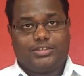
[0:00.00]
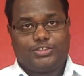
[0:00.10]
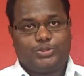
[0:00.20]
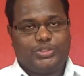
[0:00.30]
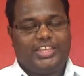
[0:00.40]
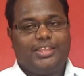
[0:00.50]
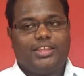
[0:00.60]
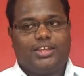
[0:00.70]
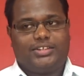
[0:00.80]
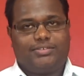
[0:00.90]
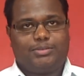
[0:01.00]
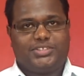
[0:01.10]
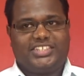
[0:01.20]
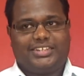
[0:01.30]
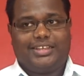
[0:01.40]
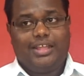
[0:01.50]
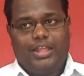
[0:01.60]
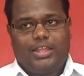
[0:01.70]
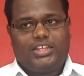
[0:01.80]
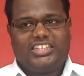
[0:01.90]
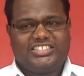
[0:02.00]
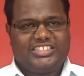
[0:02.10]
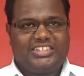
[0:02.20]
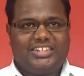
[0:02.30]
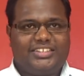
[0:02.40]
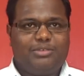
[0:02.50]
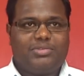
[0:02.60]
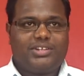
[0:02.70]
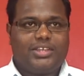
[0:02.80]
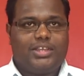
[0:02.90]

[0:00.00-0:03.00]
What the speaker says: to the developer sector is nothing but